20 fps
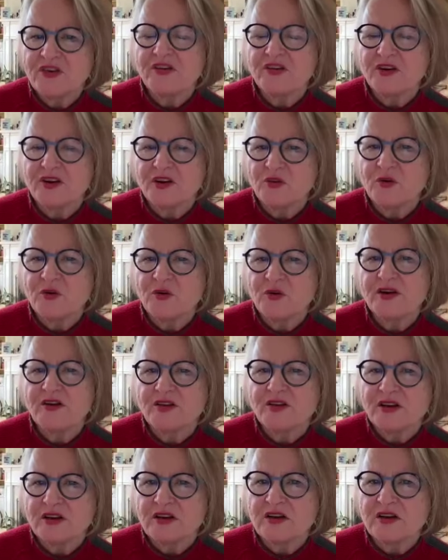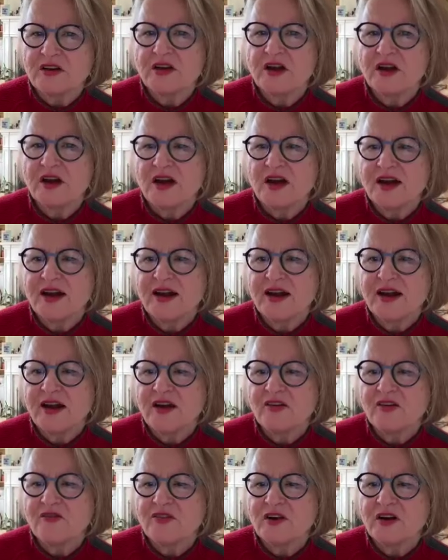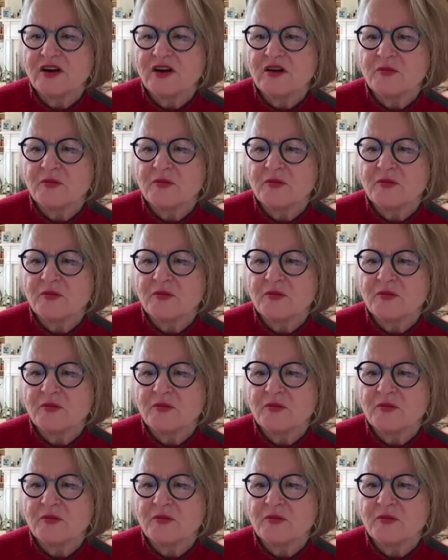very aware of it. I have